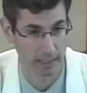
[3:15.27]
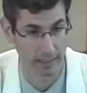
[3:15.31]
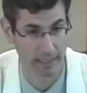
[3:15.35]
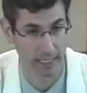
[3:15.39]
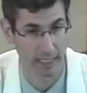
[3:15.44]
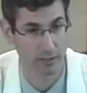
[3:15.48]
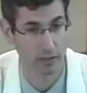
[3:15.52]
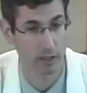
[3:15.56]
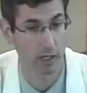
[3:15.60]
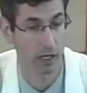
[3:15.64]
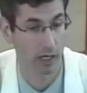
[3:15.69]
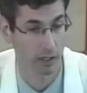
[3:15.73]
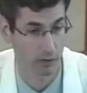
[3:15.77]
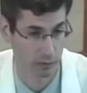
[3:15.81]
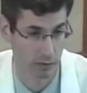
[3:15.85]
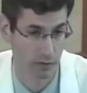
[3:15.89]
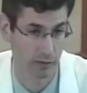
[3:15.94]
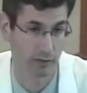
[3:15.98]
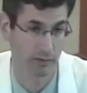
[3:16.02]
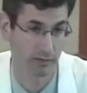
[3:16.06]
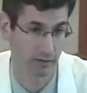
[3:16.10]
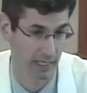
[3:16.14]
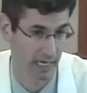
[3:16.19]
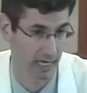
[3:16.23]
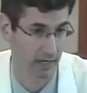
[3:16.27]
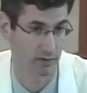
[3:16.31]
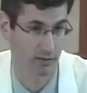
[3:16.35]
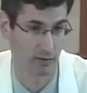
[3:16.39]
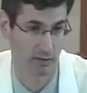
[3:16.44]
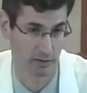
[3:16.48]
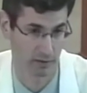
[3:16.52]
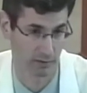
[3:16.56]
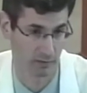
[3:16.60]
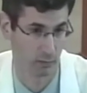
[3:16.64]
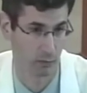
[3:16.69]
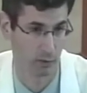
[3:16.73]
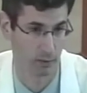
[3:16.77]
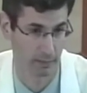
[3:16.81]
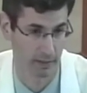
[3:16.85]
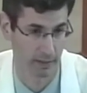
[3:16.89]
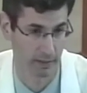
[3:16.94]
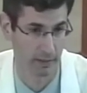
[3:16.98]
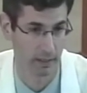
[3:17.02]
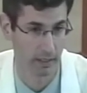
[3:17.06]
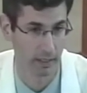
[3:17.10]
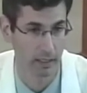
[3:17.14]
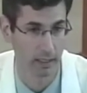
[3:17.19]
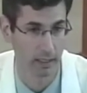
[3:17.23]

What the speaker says: and that's hundreds of thousands of women.